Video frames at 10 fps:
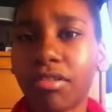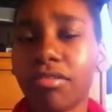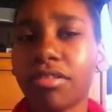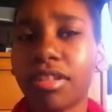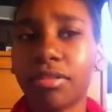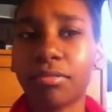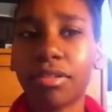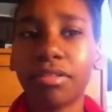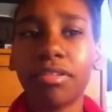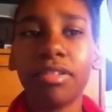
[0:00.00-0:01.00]
others as
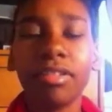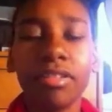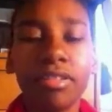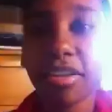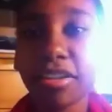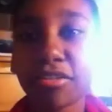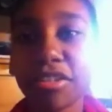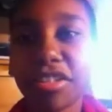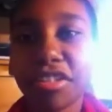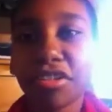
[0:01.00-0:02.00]
well. So
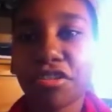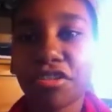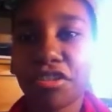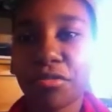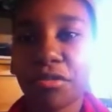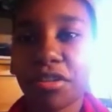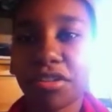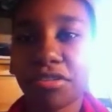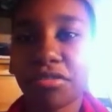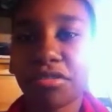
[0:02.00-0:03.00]
I just encourage you
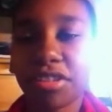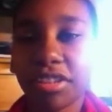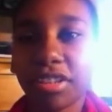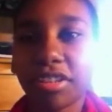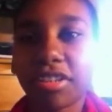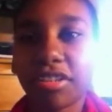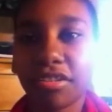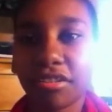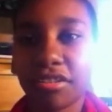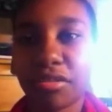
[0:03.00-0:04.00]
all to really
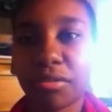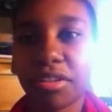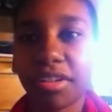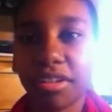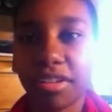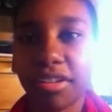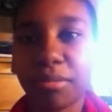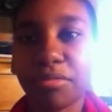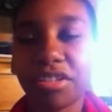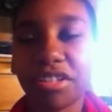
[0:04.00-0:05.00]
consider joining
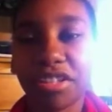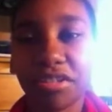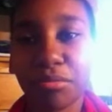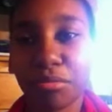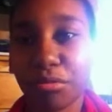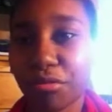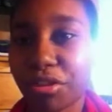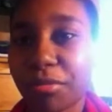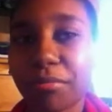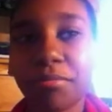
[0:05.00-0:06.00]
the pre-engineering
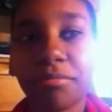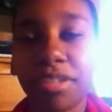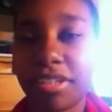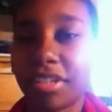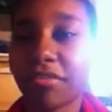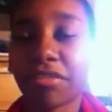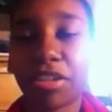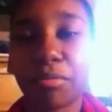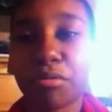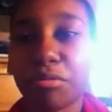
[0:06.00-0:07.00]
program. It's
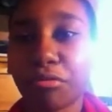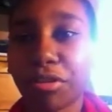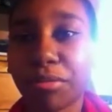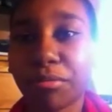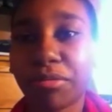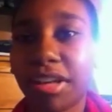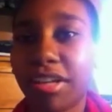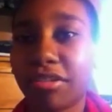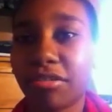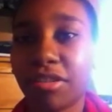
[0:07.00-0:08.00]
definitely a program
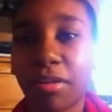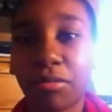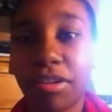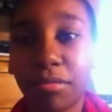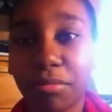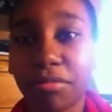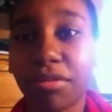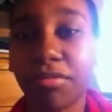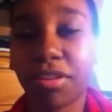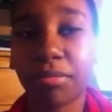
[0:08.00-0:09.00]
that will help you
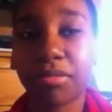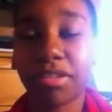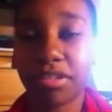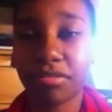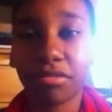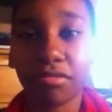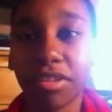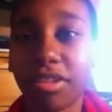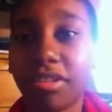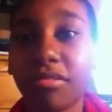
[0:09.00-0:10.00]
develop the skills you
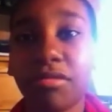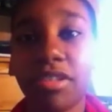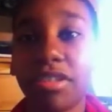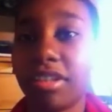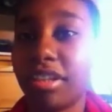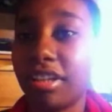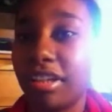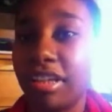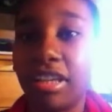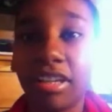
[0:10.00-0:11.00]
need to succeed
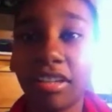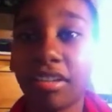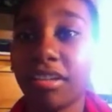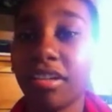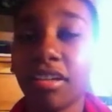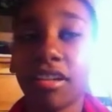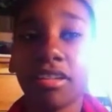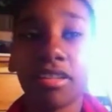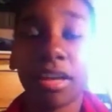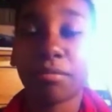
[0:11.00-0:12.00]
in any
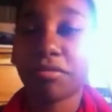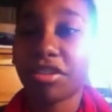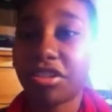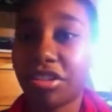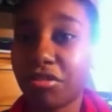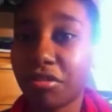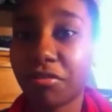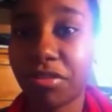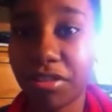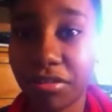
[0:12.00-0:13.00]
type of engineering
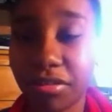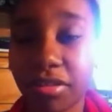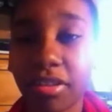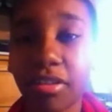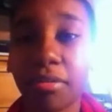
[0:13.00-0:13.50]
field,